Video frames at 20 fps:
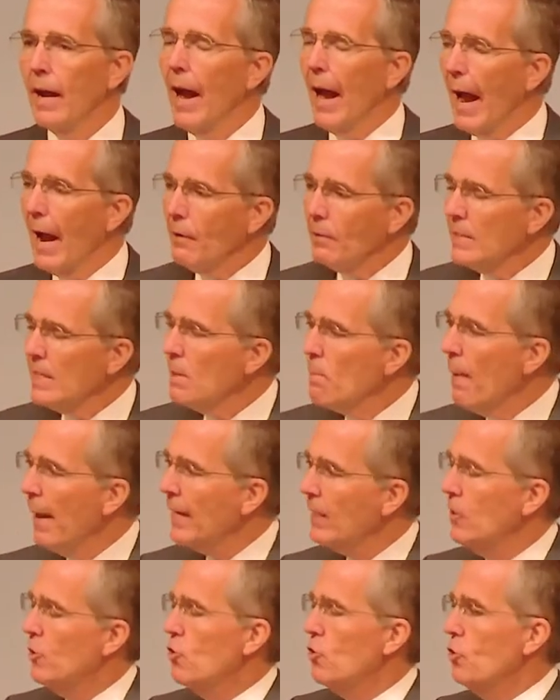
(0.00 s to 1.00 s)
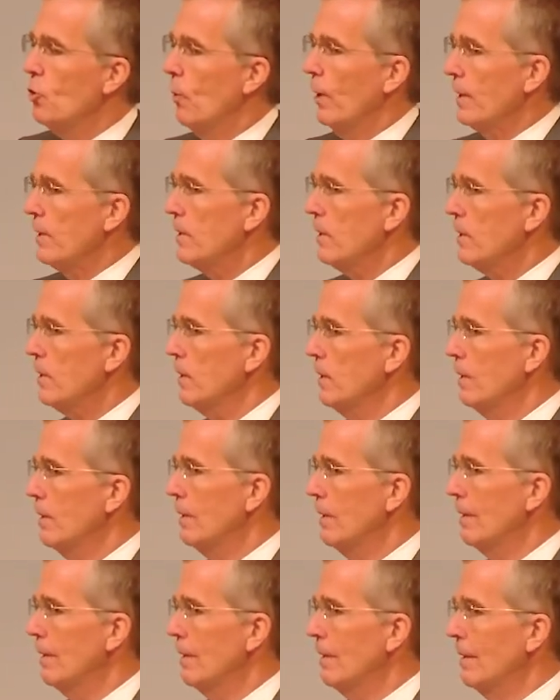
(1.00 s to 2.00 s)
Now, how does he make this choice?
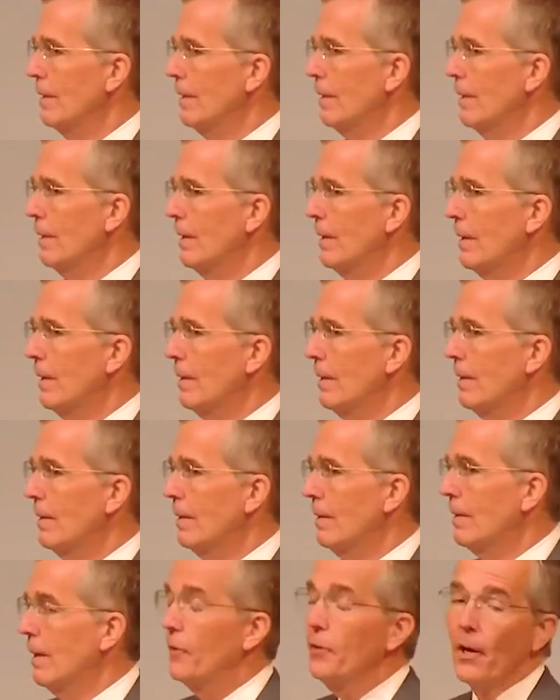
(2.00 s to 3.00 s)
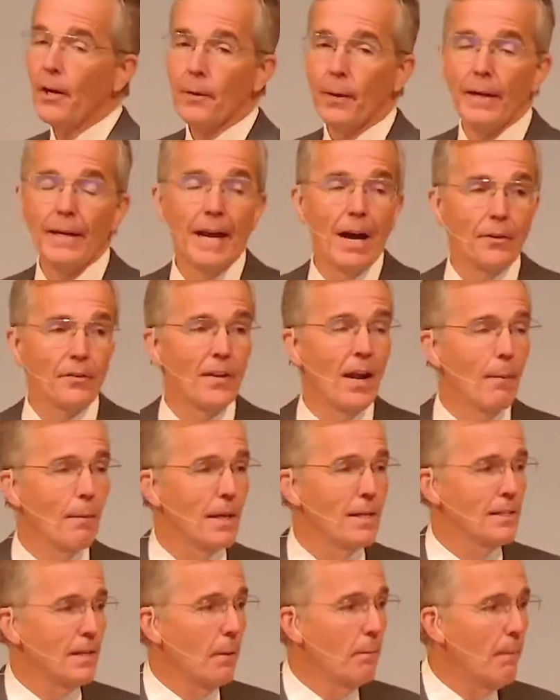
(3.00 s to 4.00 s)
I'll tell you right now, it's
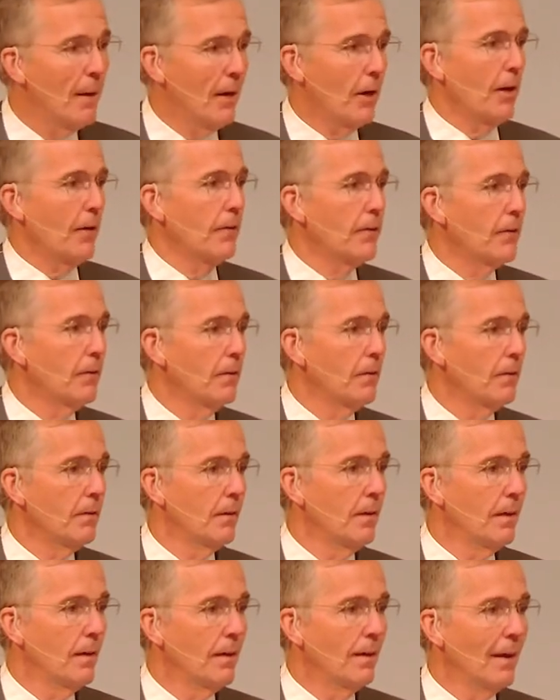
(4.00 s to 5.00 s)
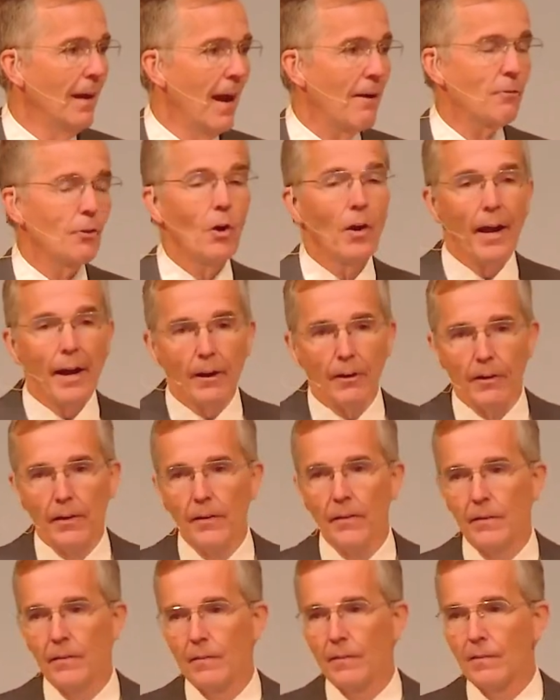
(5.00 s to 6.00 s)
not based on merit. After all,
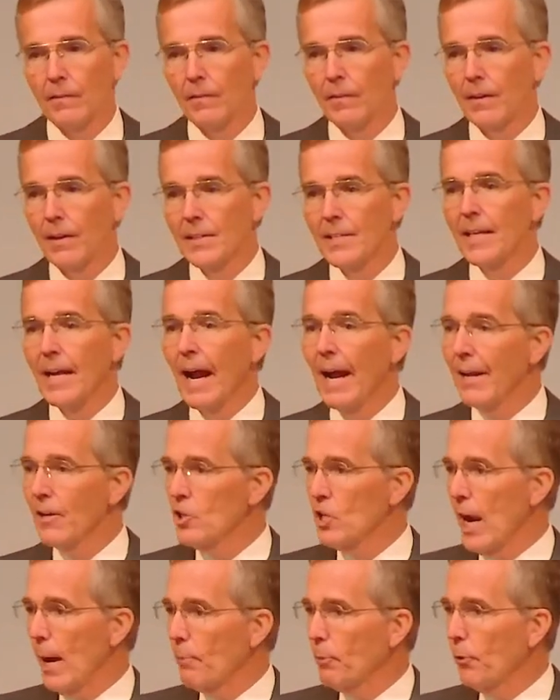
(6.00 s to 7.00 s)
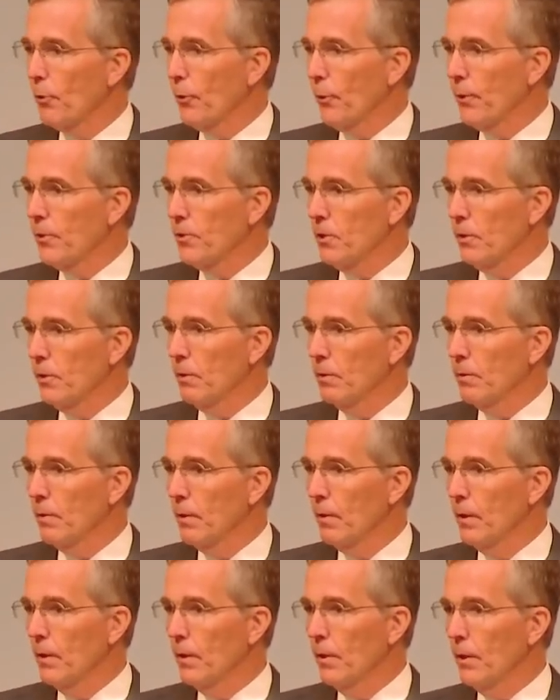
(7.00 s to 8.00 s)
Aaron is the guy in chapter 32
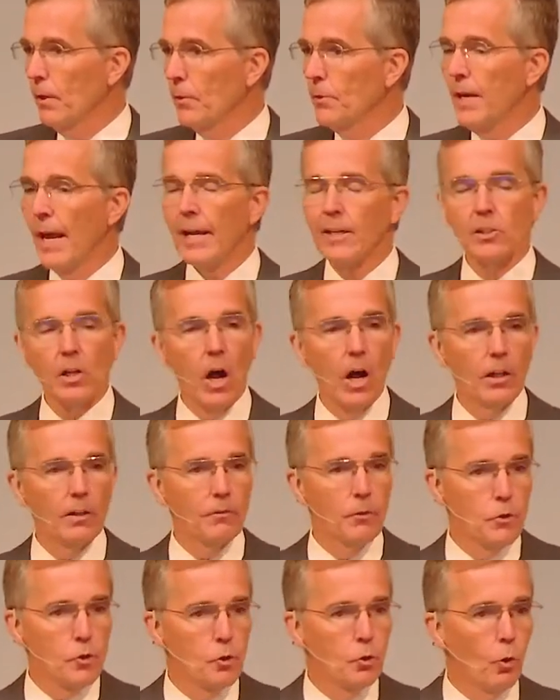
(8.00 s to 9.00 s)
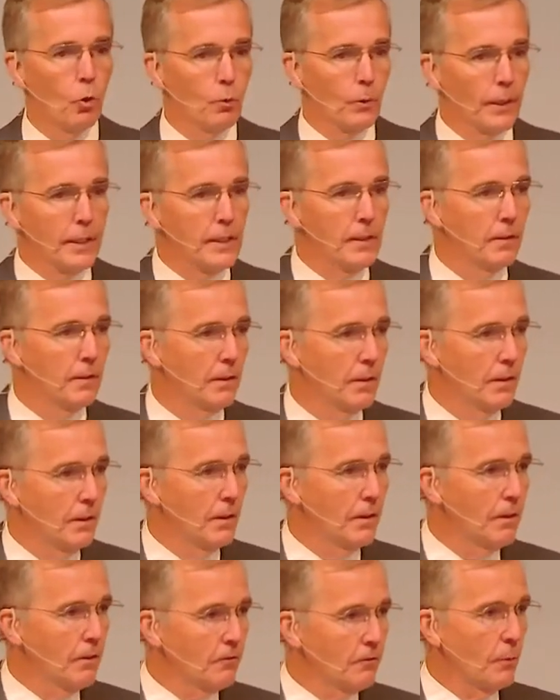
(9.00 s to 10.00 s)
who takes all of the jewelry
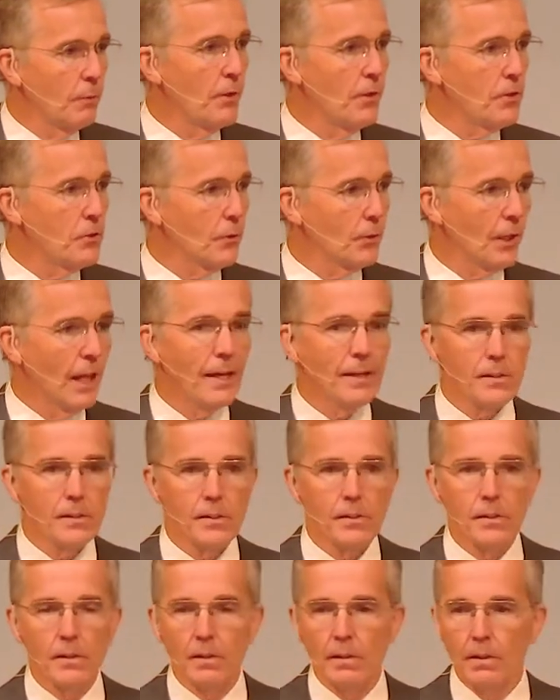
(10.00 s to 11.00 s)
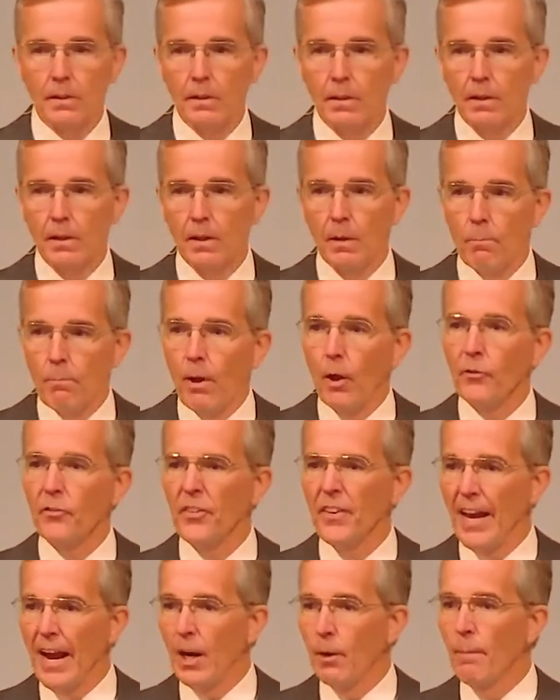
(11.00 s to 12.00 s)
from the Israelites,
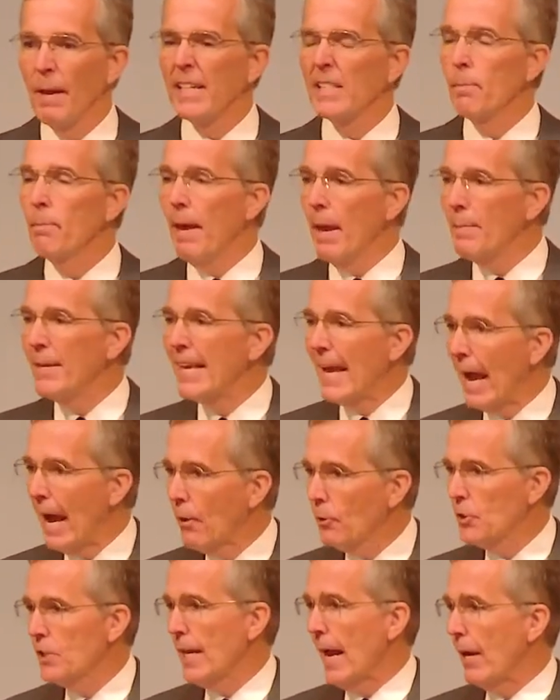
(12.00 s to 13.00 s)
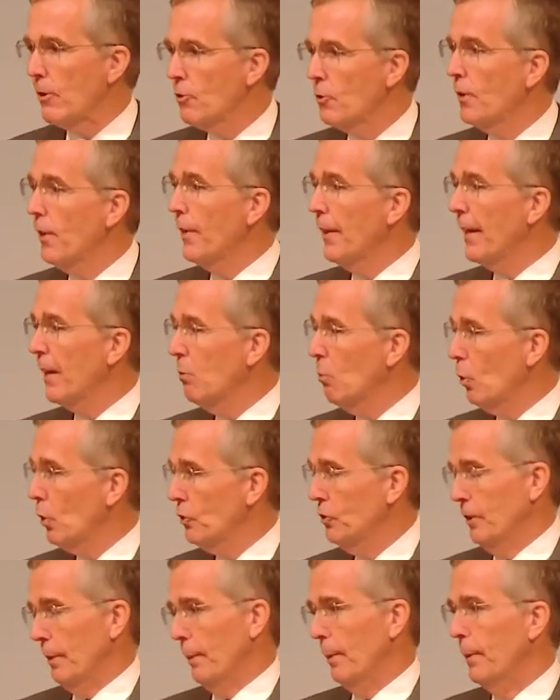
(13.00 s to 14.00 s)
melts it down, and makes a baby cow statue that they can
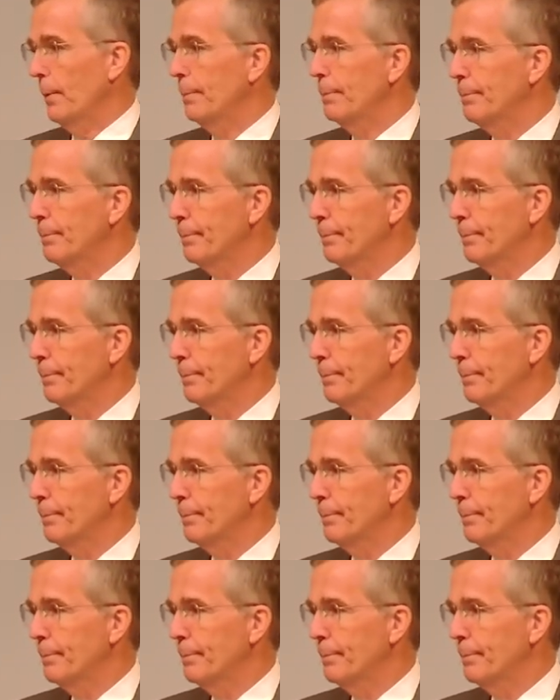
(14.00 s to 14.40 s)
worship.